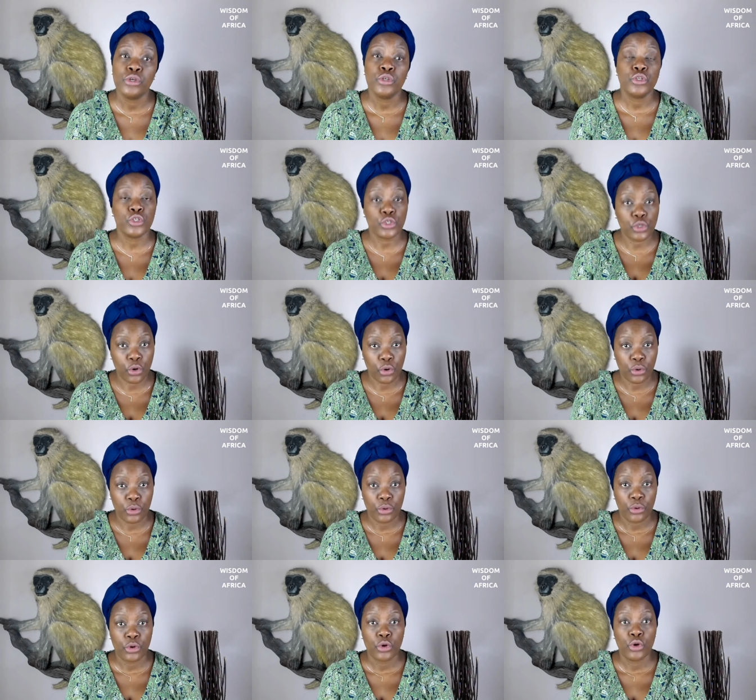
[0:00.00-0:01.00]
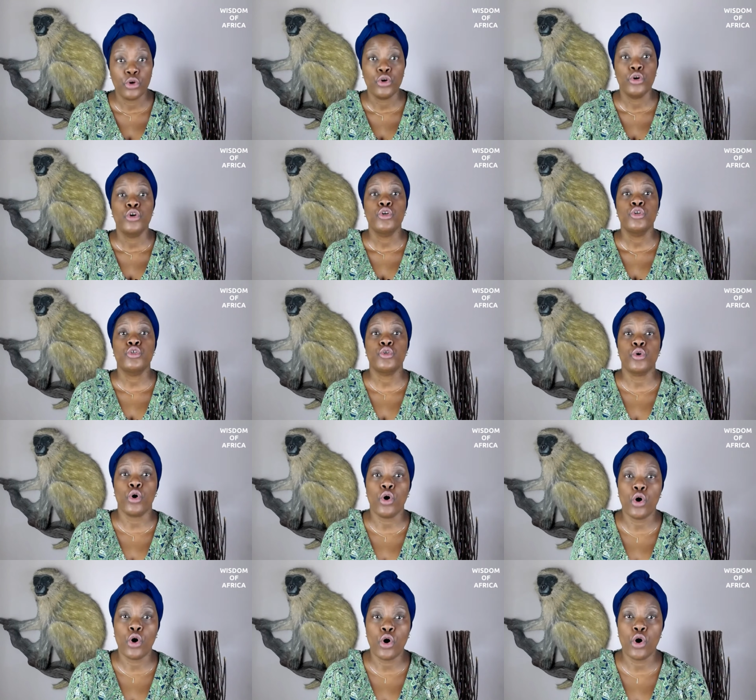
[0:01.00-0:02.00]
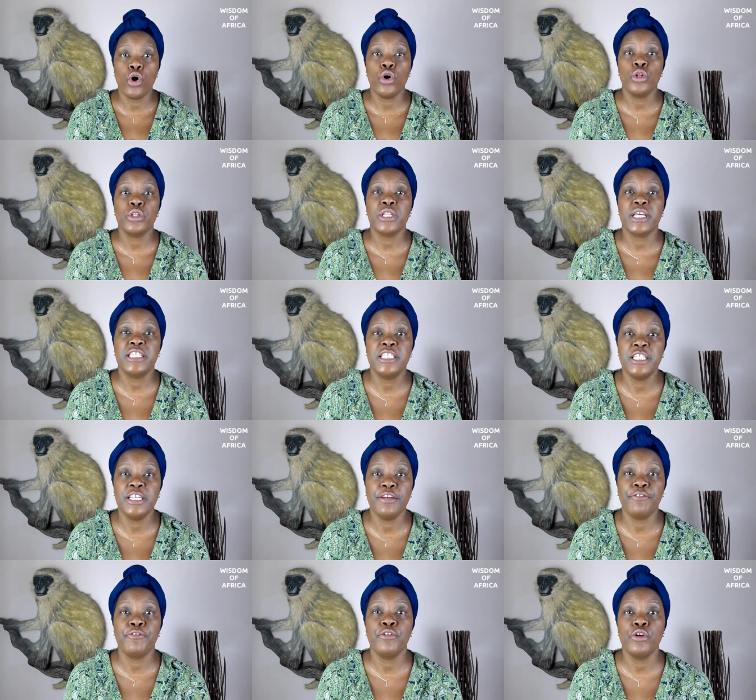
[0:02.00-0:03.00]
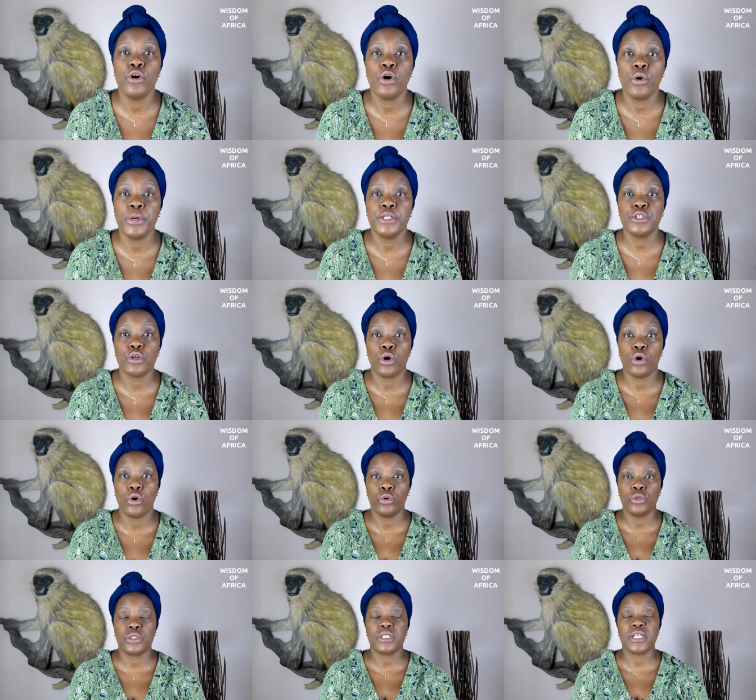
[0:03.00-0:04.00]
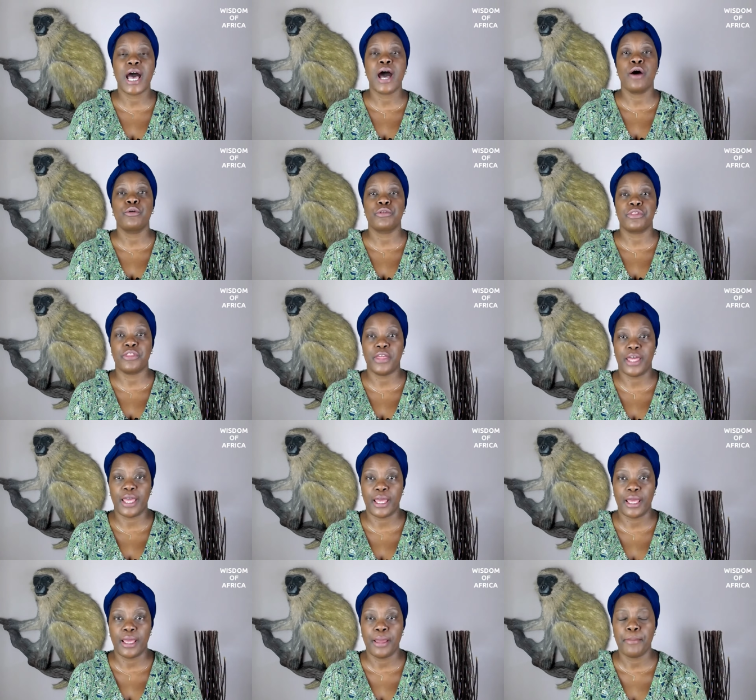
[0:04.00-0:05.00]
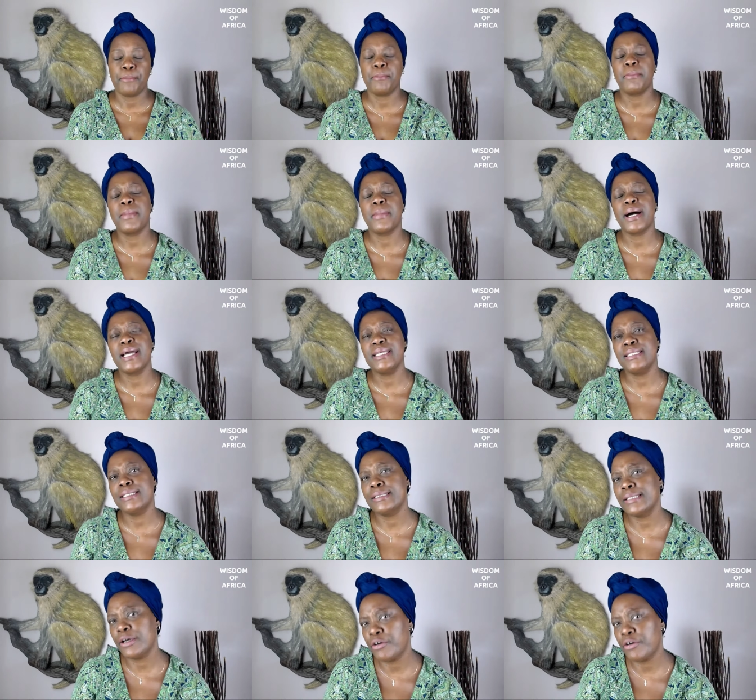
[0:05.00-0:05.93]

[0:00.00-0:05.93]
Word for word: So, to all the chief know-it-alls out there, myself